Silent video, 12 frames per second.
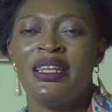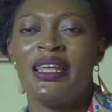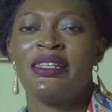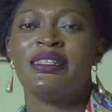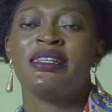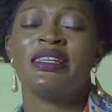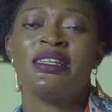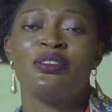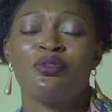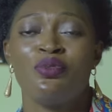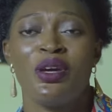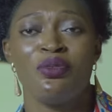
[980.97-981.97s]
then taking it
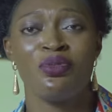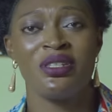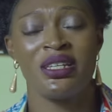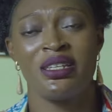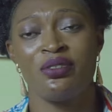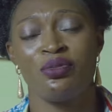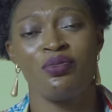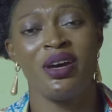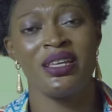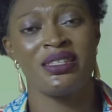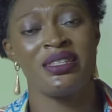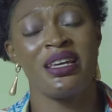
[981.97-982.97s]
to where you take it to go
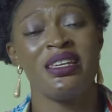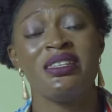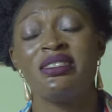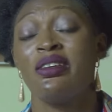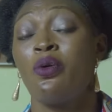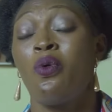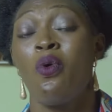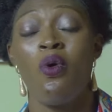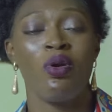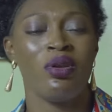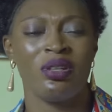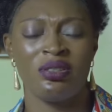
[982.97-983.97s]
and sell, is a
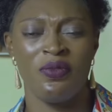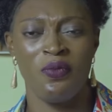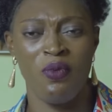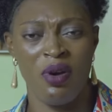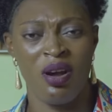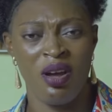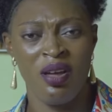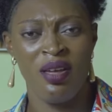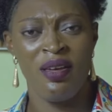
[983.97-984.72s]
whole lot of work.